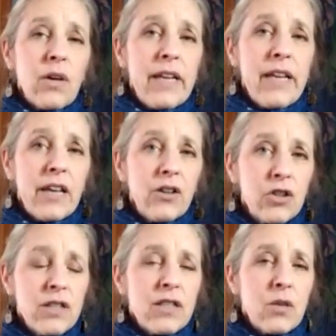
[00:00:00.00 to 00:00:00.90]
any
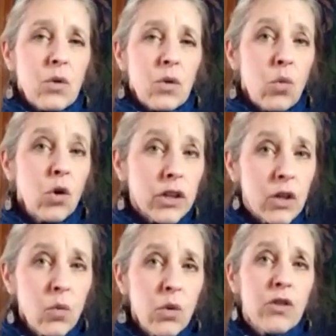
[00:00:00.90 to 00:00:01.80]
energies that we're
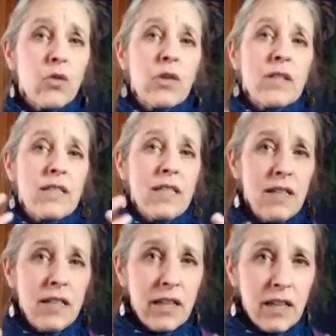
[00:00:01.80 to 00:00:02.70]
working with or
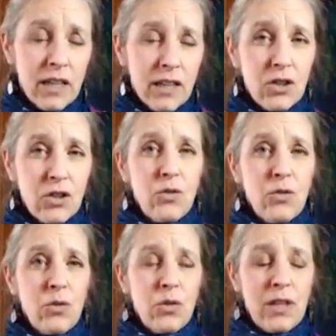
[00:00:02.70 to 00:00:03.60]
seeding
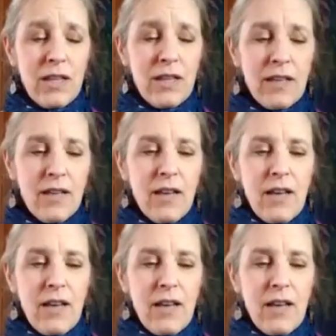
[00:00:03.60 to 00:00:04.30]
into the